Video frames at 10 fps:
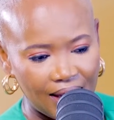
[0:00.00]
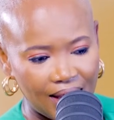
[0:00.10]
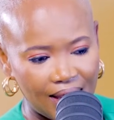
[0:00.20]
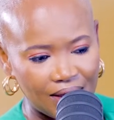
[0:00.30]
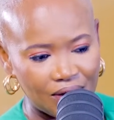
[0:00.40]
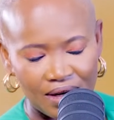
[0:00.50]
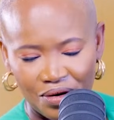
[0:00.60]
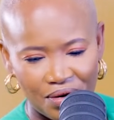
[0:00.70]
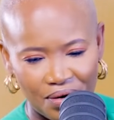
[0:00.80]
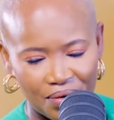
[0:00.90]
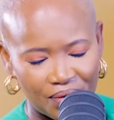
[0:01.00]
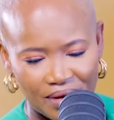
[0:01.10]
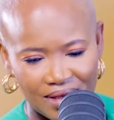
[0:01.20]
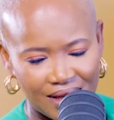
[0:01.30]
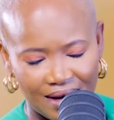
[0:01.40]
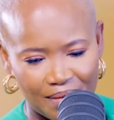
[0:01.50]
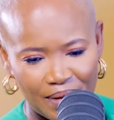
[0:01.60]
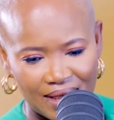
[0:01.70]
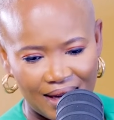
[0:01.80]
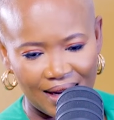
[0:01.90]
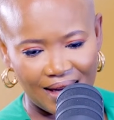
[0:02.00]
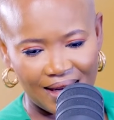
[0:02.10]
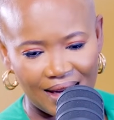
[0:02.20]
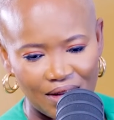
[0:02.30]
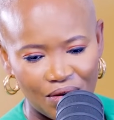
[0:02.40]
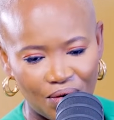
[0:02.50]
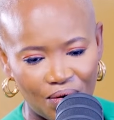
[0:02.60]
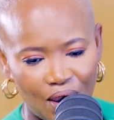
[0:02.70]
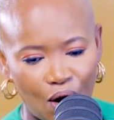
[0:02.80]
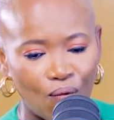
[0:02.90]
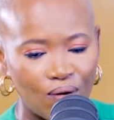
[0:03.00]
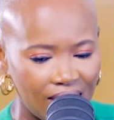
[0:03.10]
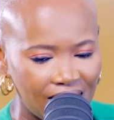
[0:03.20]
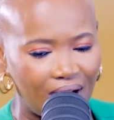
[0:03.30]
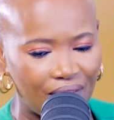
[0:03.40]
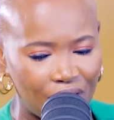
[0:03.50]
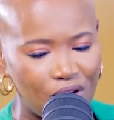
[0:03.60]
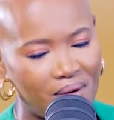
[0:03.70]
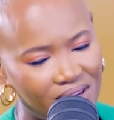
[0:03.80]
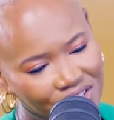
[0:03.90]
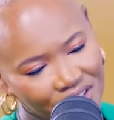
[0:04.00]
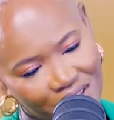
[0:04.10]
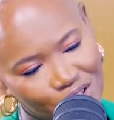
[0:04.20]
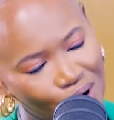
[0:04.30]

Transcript: I don't know, Scar, but you know, only now that you mention it do